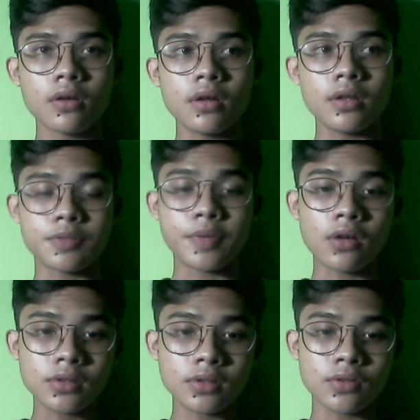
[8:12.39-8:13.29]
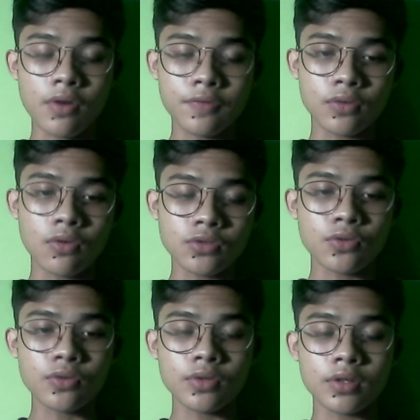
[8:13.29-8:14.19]
It's because you have to go
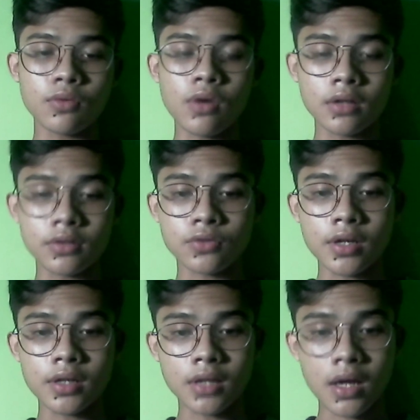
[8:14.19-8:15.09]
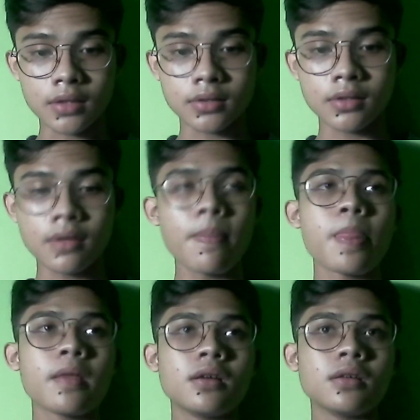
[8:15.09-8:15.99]
through the 120 SKS.
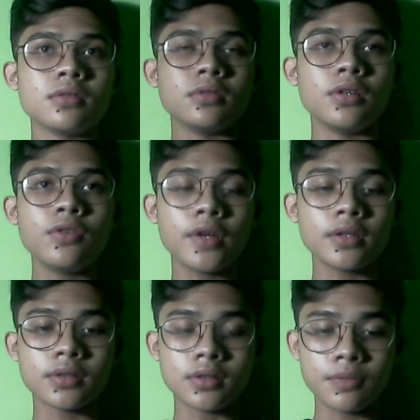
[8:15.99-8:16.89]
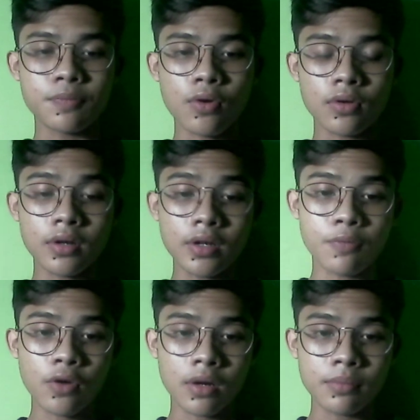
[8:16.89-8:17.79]
The university learning
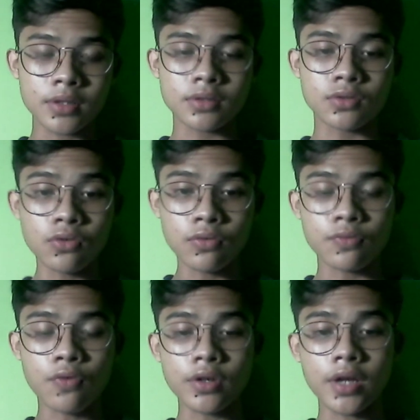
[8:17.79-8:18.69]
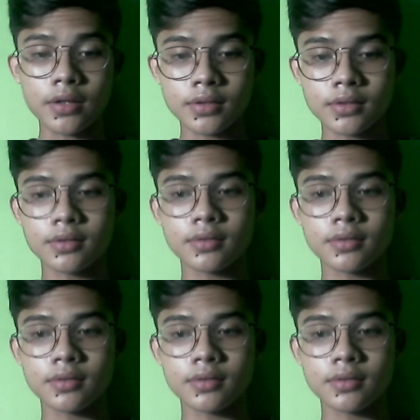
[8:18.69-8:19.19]
program is took 4 years.